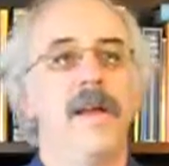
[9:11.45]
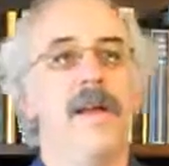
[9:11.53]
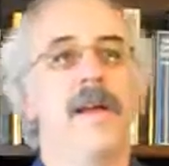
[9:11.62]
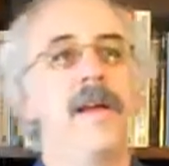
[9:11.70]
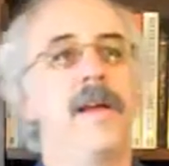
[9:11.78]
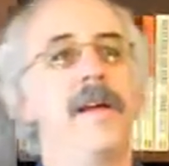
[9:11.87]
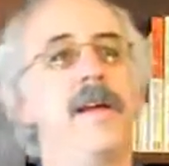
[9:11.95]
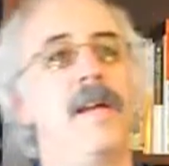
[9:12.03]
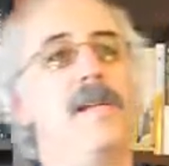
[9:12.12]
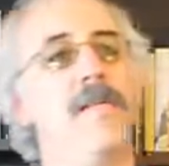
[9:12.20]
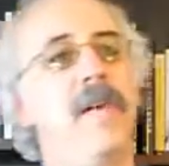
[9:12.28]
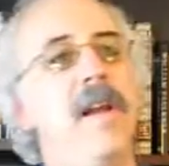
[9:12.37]

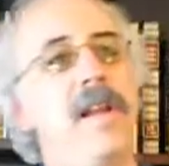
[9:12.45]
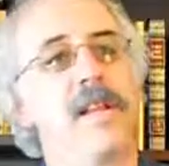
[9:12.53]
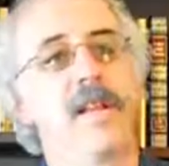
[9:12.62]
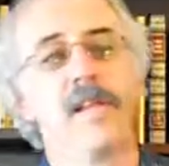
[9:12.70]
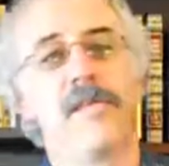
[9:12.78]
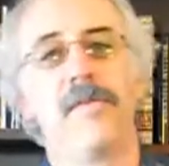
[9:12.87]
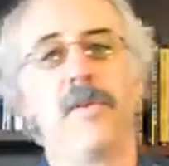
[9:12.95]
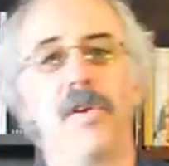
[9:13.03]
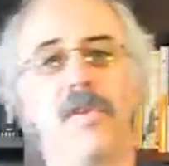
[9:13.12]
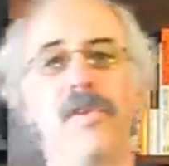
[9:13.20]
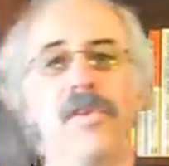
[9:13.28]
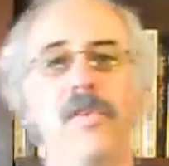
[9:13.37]
And finally, the
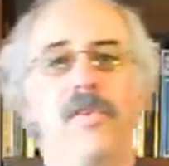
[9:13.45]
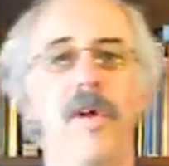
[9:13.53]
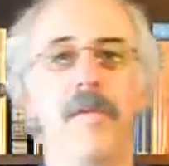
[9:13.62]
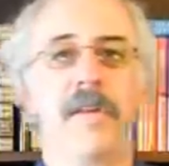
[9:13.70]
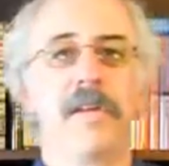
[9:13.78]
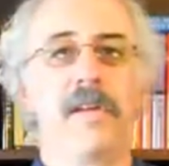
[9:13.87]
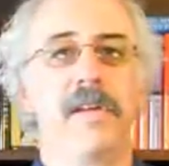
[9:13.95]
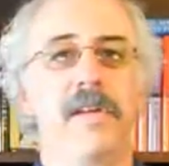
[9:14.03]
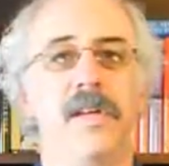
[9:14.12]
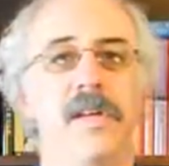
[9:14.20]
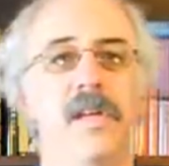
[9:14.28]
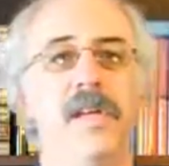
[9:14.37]
fourth remedy
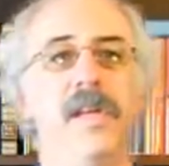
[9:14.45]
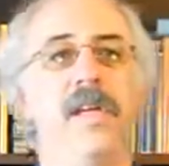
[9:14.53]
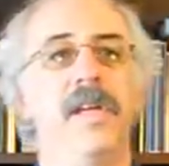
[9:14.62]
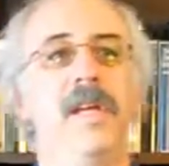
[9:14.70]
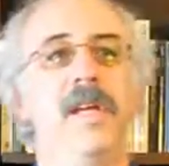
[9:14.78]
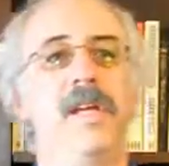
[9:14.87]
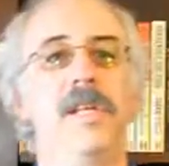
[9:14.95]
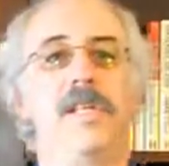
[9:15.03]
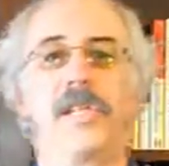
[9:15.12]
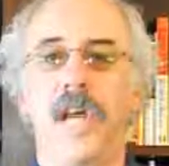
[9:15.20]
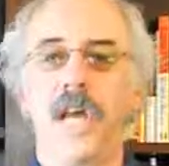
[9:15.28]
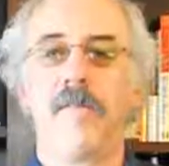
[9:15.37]

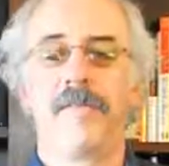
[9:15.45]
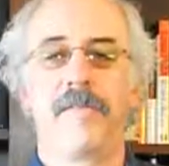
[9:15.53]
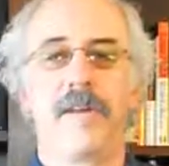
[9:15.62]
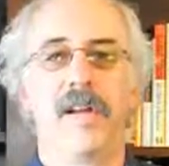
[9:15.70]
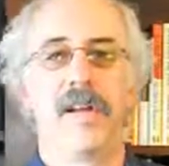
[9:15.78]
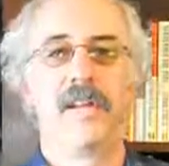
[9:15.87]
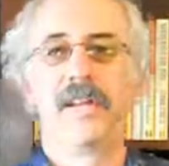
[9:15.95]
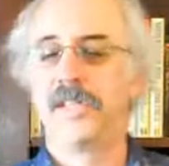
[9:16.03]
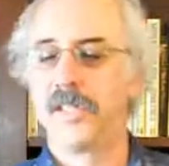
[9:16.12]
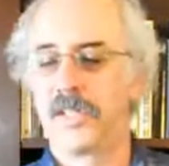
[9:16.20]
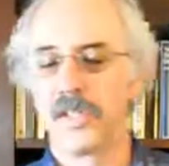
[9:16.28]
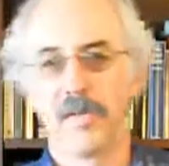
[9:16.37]
is have fun.
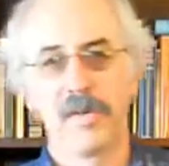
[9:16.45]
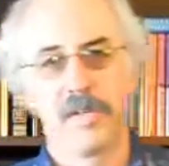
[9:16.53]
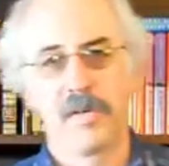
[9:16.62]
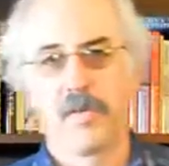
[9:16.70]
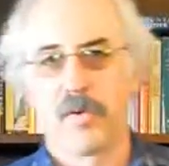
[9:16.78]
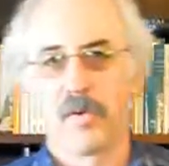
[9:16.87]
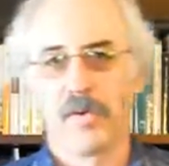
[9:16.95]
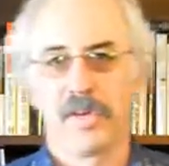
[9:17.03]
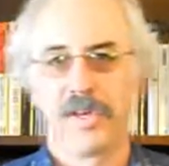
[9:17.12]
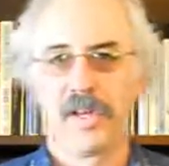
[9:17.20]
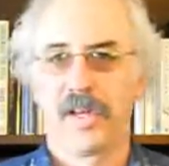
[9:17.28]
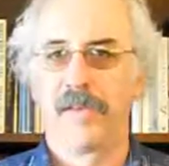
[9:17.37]
This is the most important
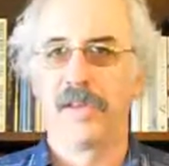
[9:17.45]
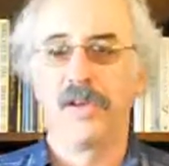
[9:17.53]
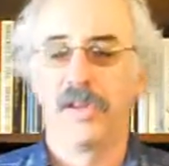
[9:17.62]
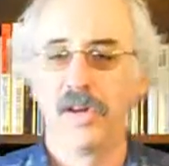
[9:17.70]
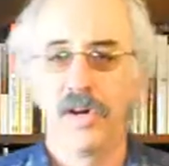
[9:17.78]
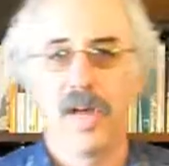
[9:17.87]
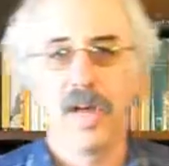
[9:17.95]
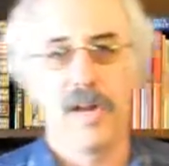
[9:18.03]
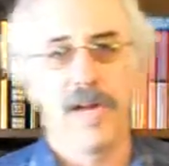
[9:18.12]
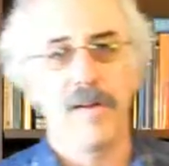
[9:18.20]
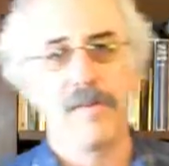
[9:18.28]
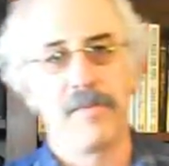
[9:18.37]
thing. If you can learn how to
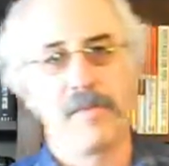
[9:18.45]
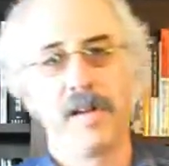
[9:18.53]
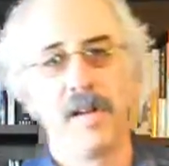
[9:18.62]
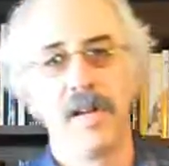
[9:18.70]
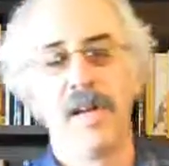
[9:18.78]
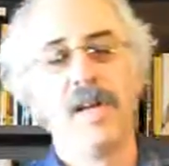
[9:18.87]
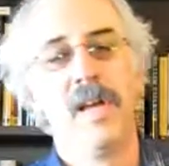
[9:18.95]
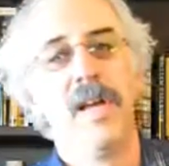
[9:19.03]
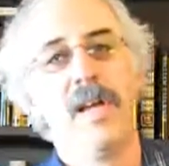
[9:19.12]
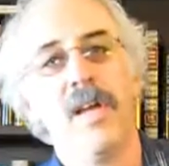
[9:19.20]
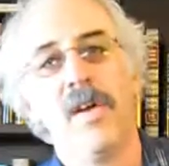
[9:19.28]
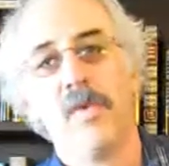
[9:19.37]
have fun
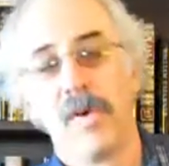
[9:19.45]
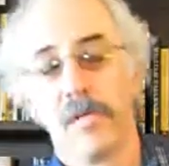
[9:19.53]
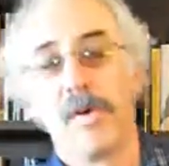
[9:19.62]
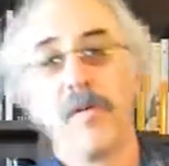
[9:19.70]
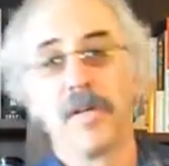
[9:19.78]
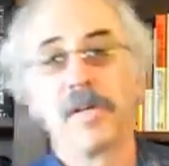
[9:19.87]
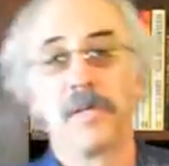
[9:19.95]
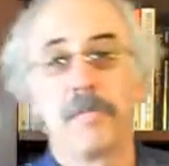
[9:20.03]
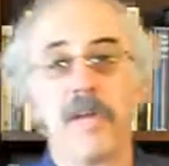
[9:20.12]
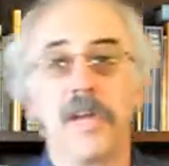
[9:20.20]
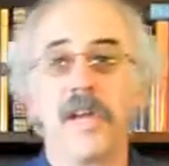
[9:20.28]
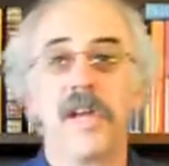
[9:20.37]
with public
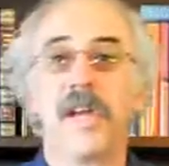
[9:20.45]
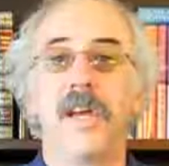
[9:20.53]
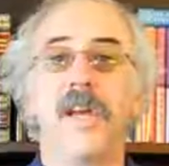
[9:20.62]
speaking,